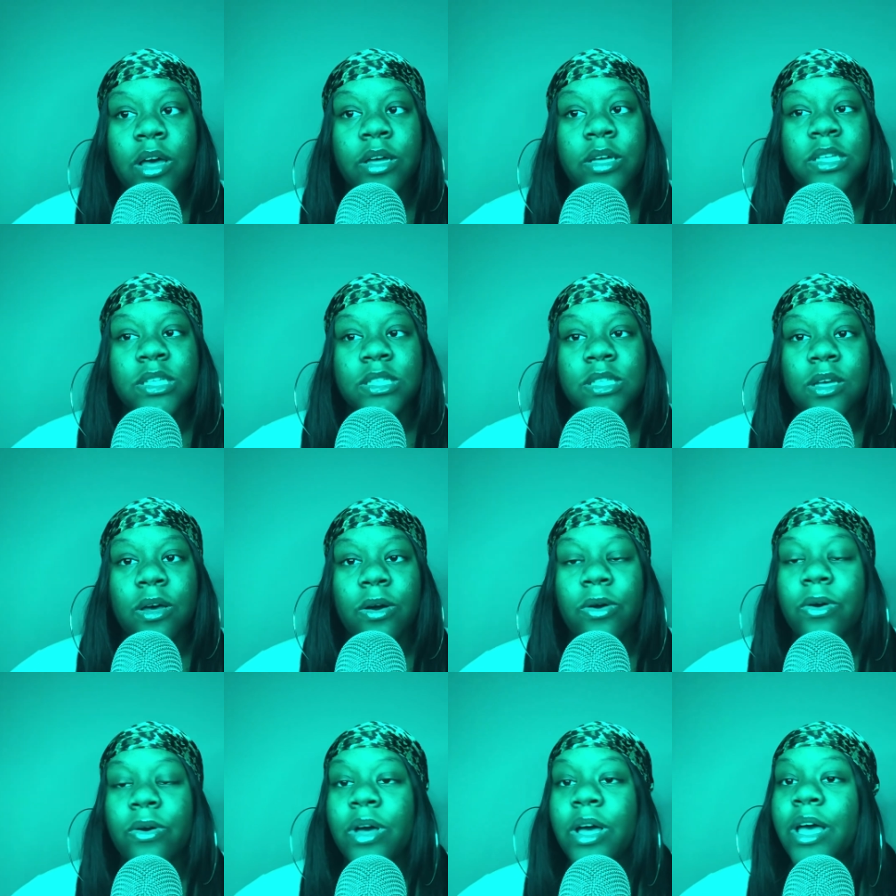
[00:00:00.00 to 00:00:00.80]
So,
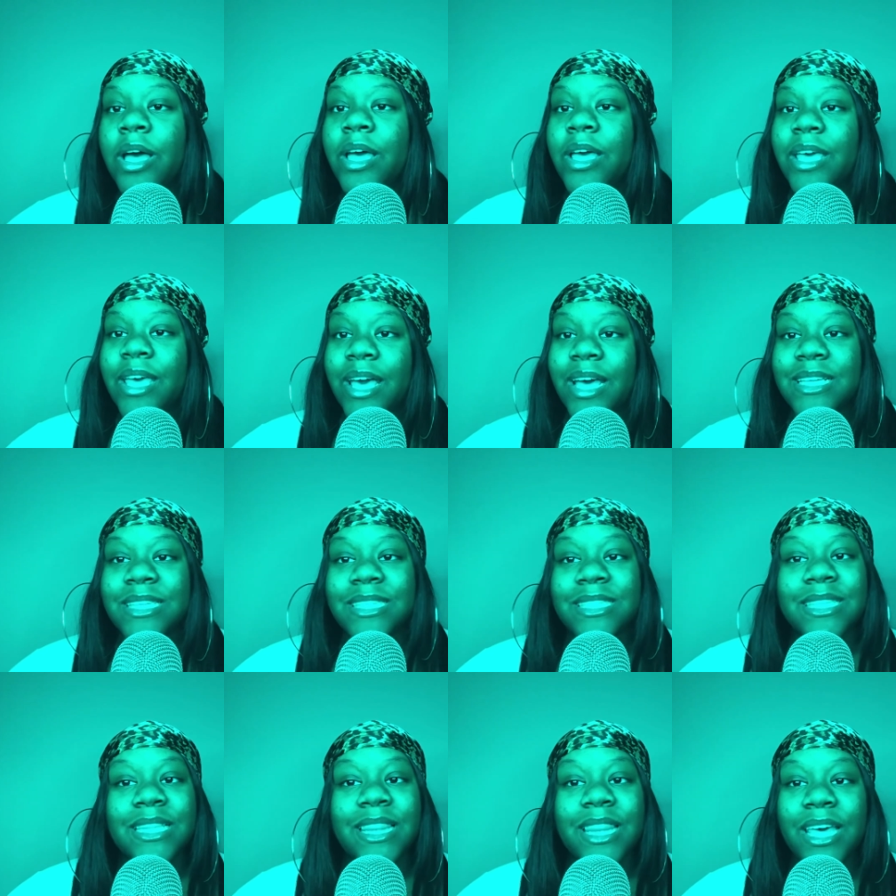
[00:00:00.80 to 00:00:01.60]

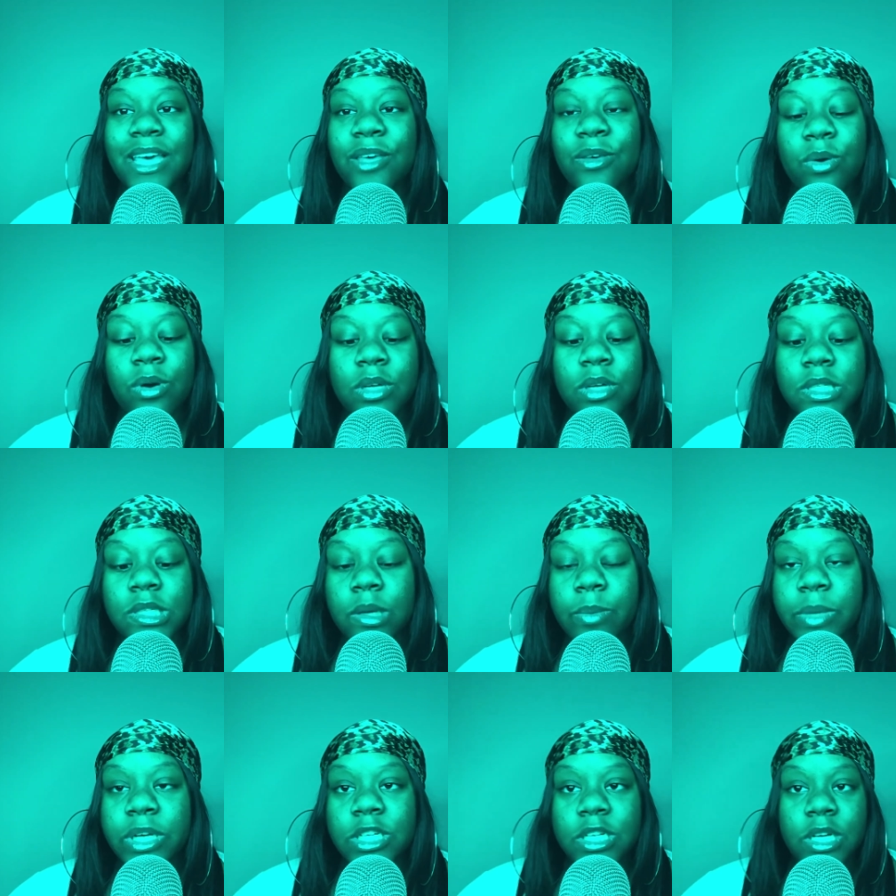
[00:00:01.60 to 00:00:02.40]
yes, thank you all so
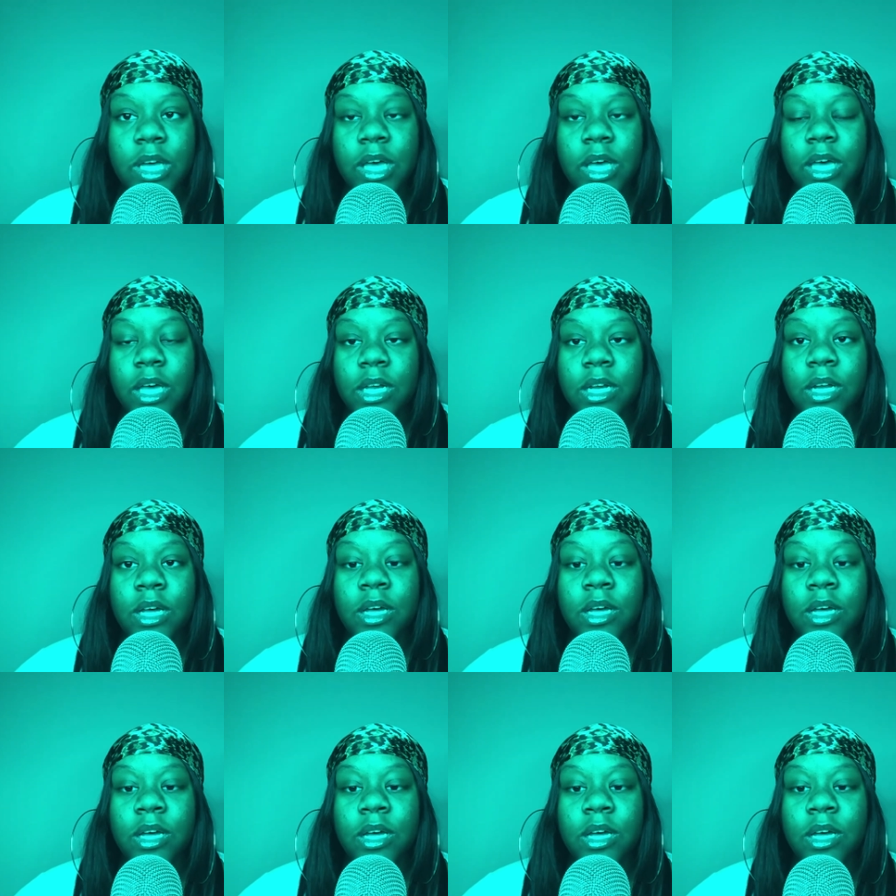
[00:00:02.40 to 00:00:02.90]
much again.